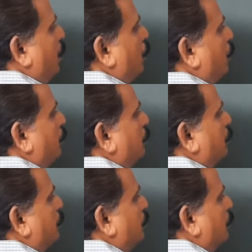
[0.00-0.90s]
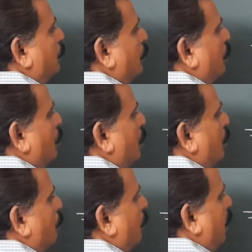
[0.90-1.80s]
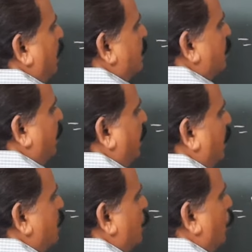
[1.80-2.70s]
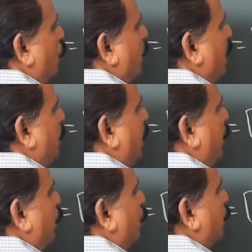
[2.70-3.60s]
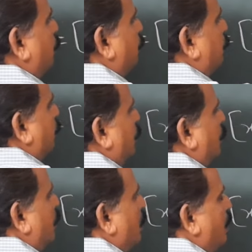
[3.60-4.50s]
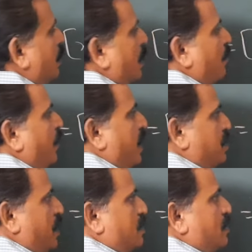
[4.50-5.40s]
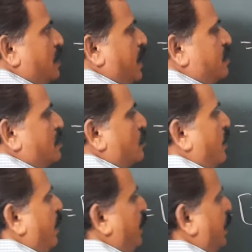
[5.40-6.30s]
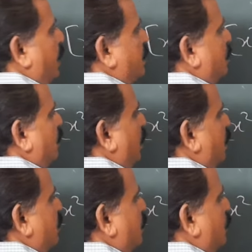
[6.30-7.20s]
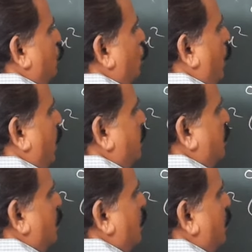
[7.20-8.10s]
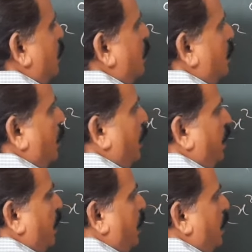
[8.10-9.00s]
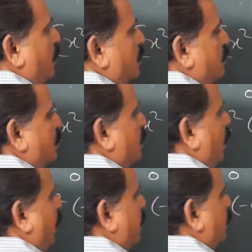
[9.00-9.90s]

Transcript: 2 minus integral 0 to pi by 2 f dash x square integration, that is 2x, integral sin x,